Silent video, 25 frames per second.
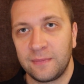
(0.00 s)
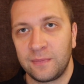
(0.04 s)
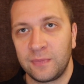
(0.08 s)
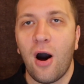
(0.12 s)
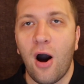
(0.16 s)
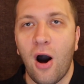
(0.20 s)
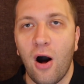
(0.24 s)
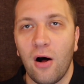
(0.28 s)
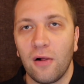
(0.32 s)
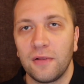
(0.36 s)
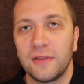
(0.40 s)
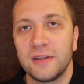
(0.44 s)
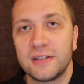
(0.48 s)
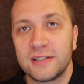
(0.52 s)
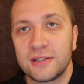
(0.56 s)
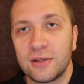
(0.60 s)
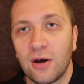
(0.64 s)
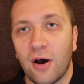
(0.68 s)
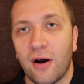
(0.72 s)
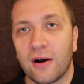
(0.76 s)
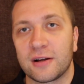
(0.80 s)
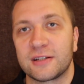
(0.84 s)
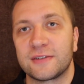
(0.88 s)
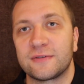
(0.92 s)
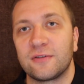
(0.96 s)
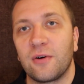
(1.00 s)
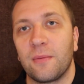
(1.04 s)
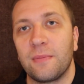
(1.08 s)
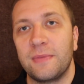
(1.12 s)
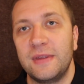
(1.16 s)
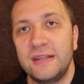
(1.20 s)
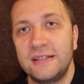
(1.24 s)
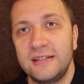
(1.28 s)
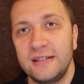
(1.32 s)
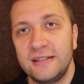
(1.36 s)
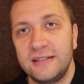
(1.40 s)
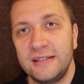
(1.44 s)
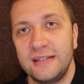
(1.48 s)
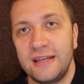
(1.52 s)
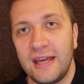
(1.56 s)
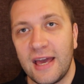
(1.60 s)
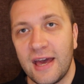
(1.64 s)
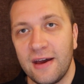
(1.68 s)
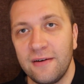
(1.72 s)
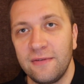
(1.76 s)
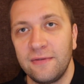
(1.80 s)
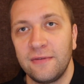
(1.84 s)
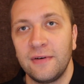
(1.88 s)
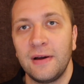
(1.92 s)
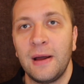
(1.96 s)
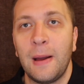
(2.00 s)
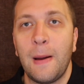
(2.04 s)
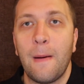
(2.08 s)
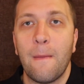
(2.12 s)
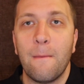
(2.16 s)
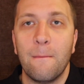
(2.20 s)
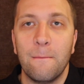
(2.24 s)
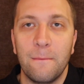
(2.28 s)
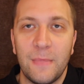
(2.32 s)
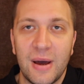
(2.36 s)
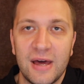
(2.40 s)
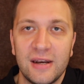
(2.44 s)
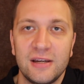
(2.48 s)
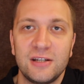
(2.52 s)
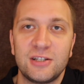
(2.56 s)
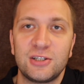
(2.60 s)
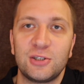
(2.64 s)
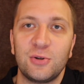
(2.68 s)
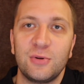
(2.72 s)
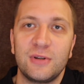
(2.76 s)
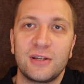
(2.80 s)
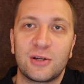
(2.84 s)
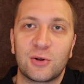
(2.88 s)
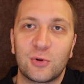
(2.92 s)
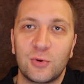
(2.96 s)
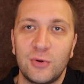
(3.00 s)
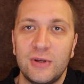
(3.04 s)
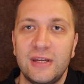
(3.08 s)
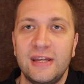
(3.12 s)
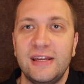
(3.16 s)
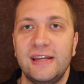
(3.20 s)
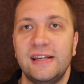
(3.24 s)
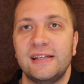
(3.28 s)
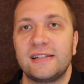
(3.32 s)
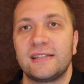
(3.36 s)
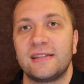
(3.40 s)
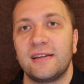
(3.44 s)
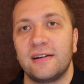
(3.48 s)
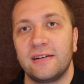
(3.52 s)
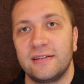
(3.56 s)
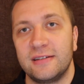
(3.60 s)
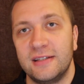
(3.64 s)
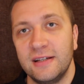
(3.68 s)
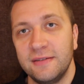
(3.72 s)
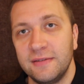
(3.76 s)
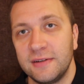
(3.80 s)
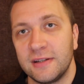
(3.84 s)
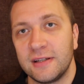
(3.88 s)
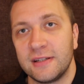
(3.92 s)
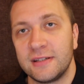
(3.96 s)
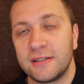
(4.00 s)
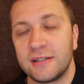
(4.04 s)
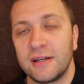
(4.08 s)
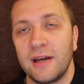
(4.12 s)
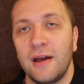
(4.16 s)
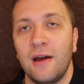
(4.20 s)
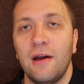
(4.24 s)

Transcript: All the stocks from this ETF managed to increase their dividend